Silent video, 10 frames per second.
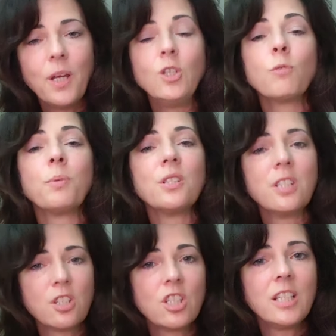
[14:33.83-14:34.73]
and your
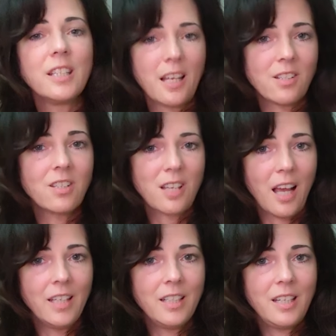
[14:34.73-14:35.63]
position in that
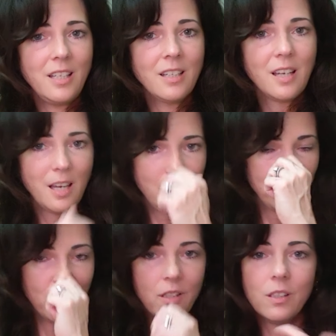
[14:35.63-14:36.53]
society
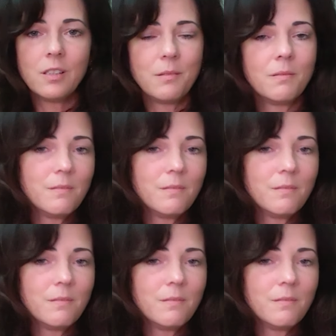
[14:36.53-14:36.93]
will